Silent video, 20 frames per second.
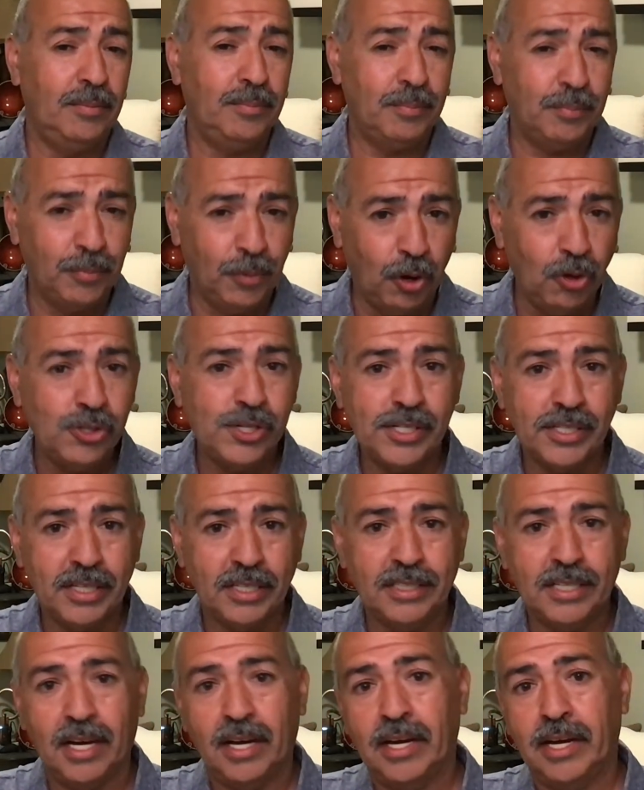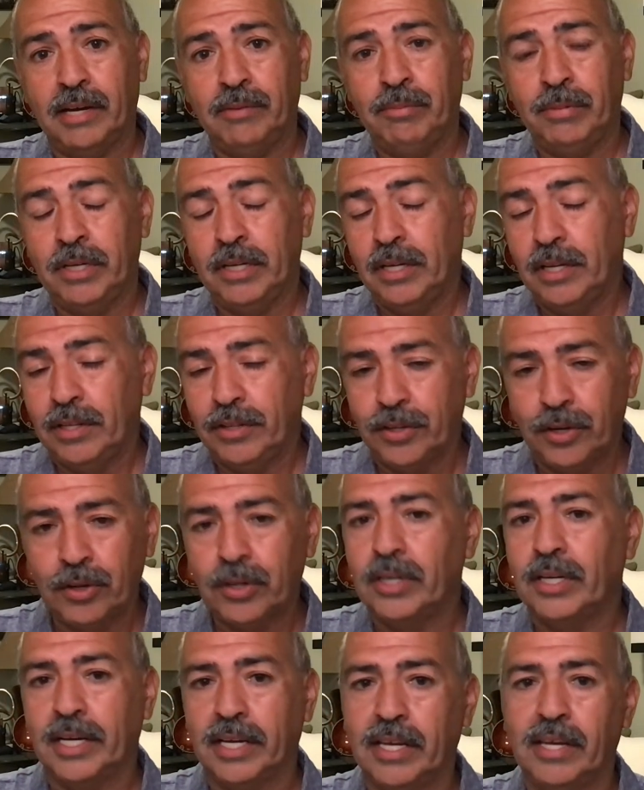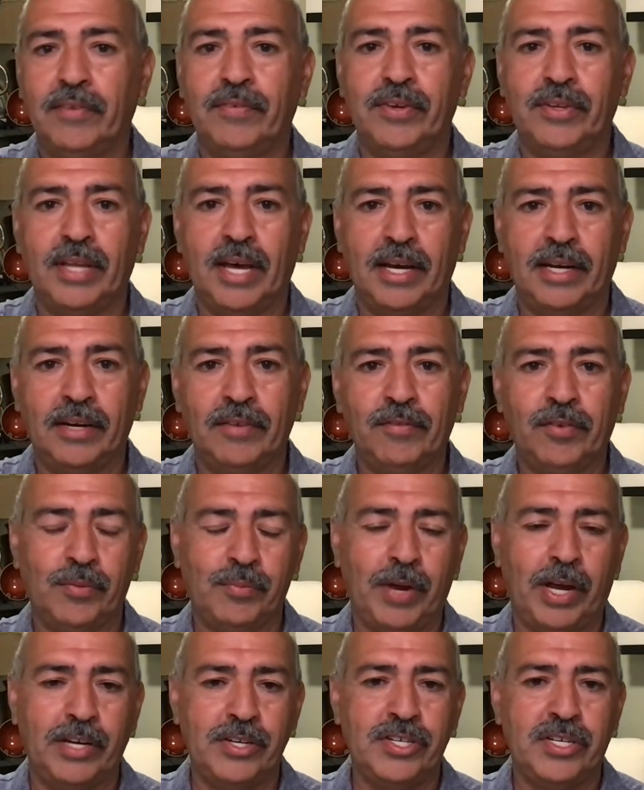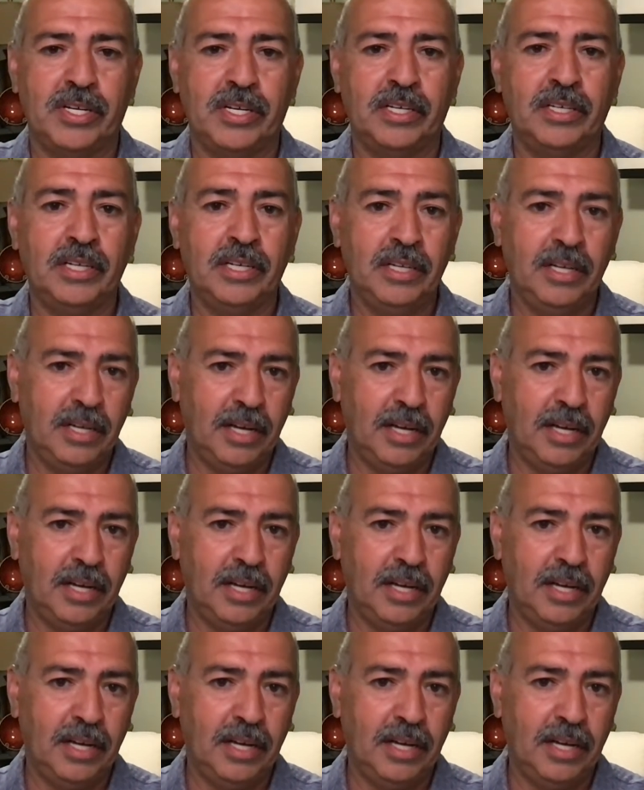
Most of the time, they're going to give you that information,